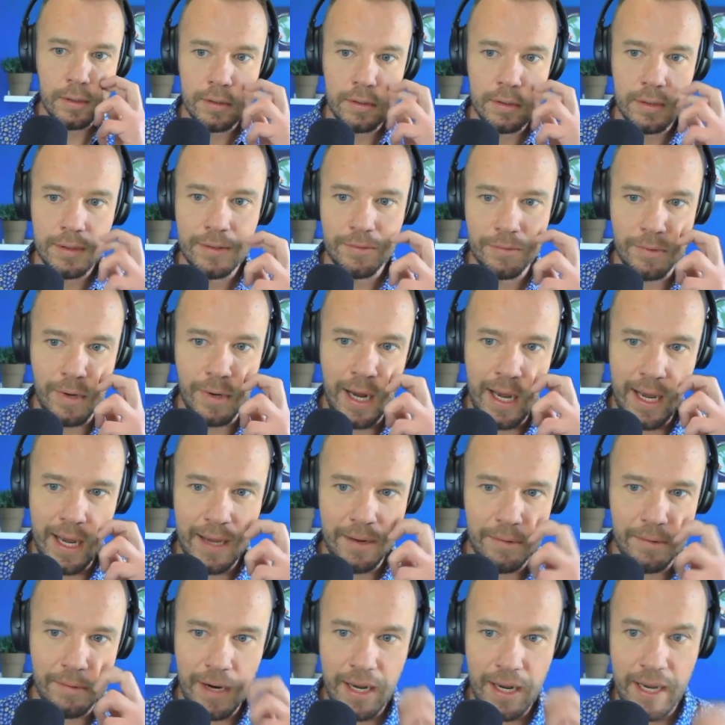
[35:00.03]

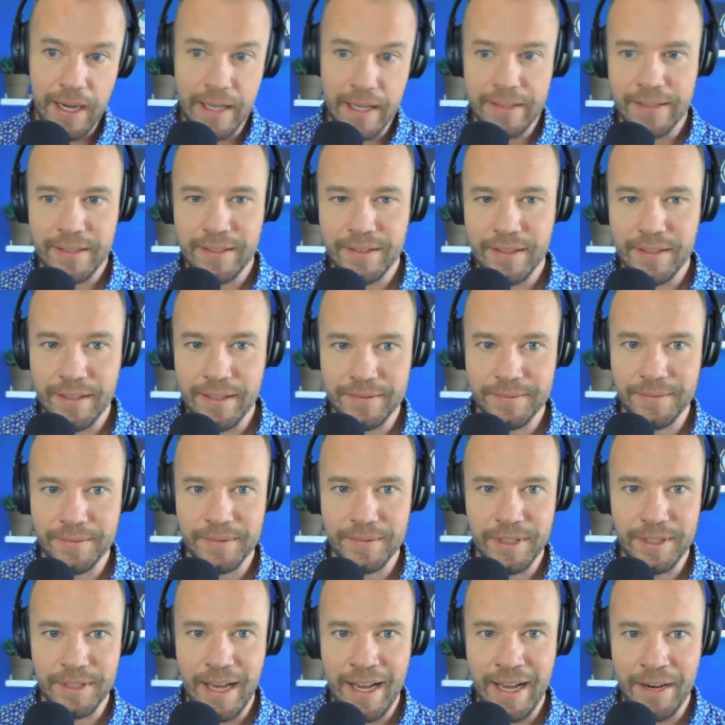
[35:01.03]
Right.
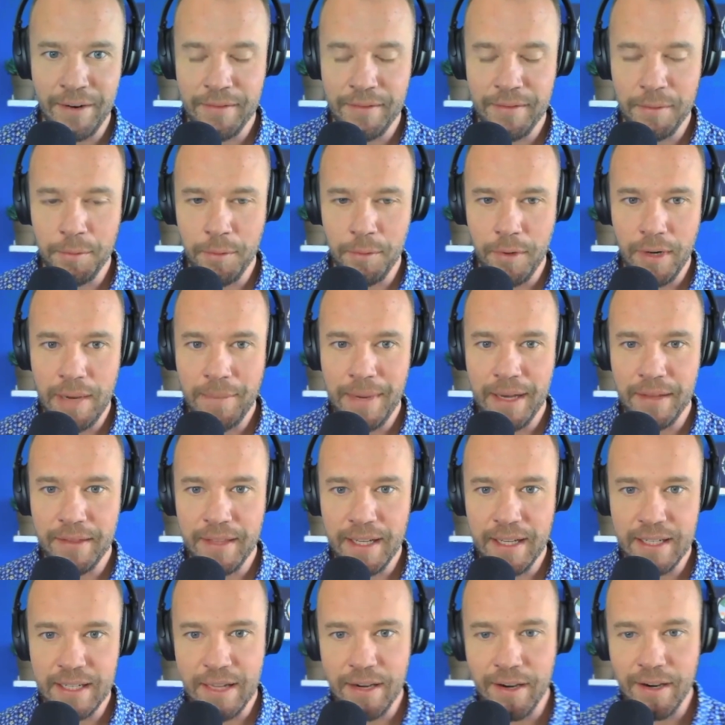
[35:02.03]
I don't even worry about
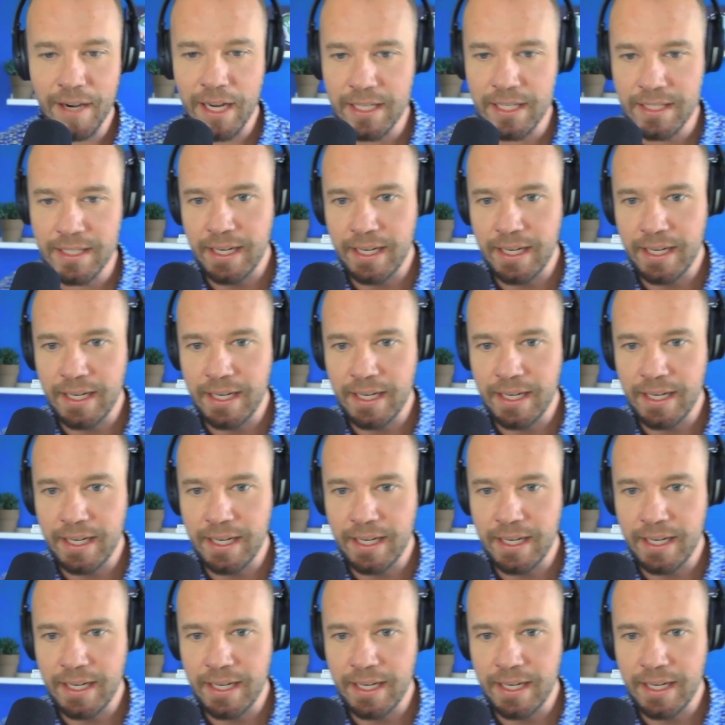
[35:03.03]
things that are 18